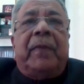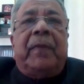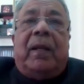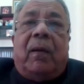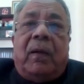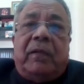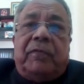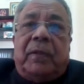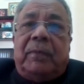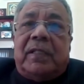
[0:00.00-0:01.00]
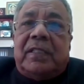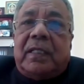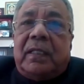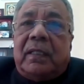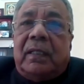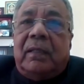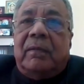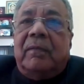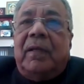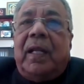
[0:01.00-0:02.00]
and law reform in general
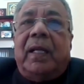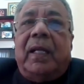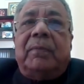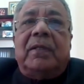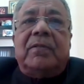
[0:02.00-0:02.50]
will enable